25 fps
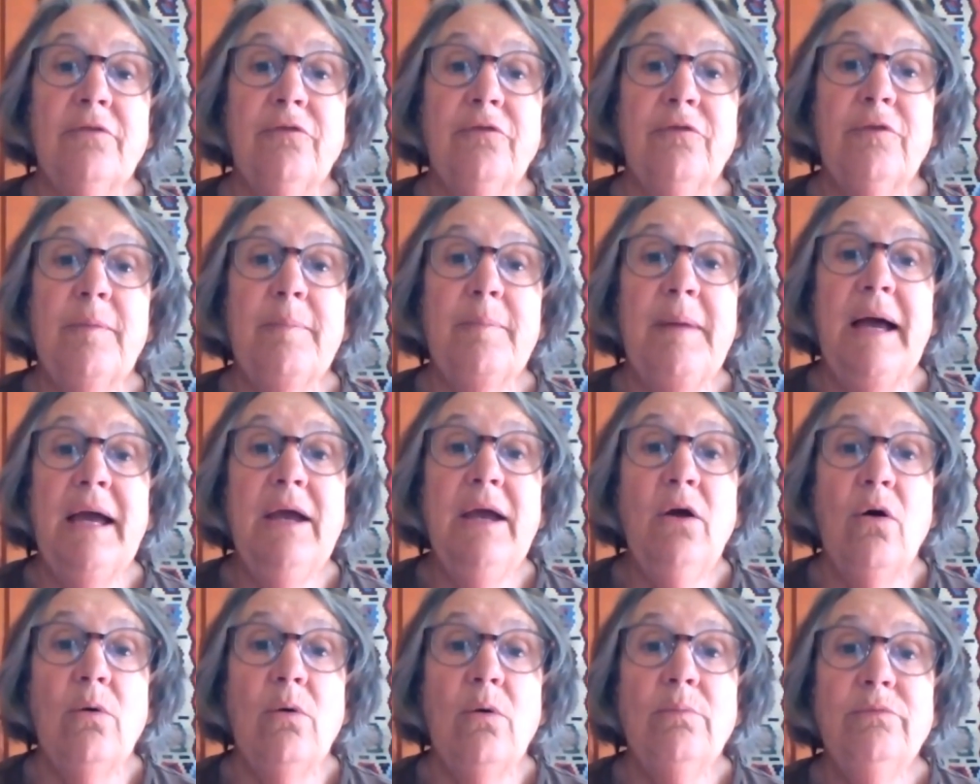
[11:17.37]
from my
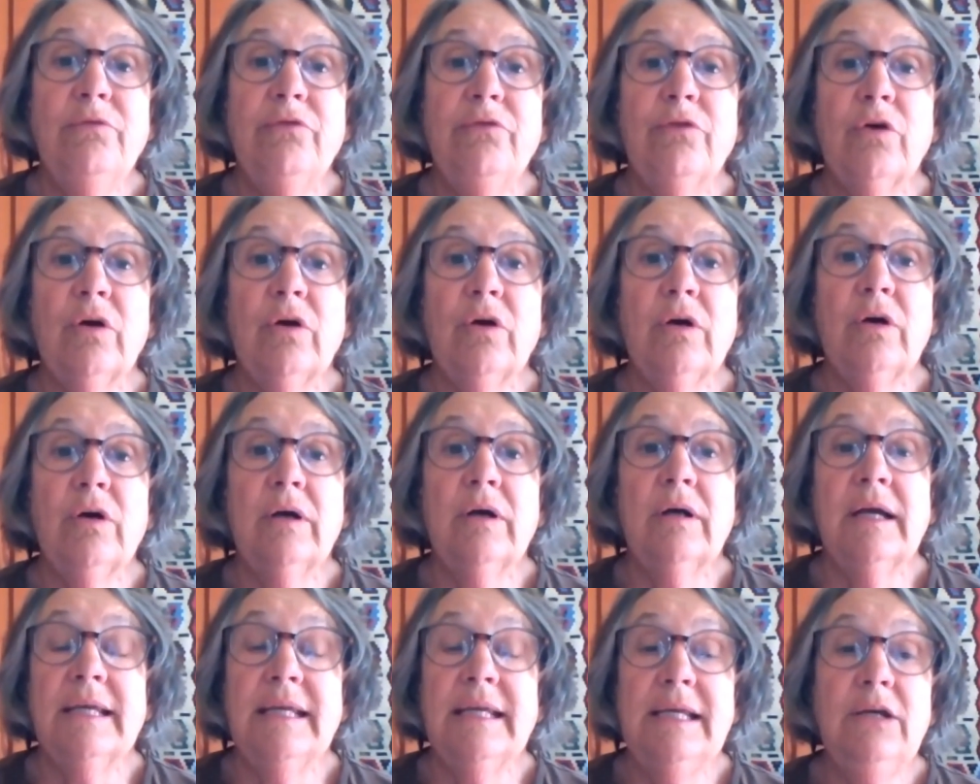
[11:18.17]
home for
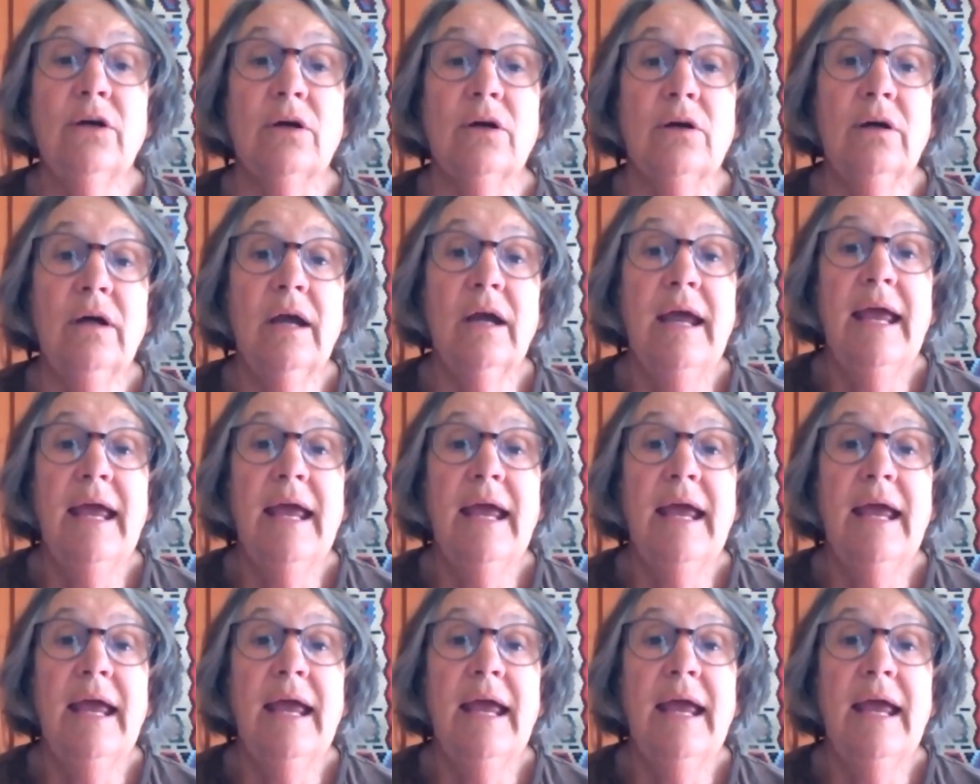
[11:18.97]
a year.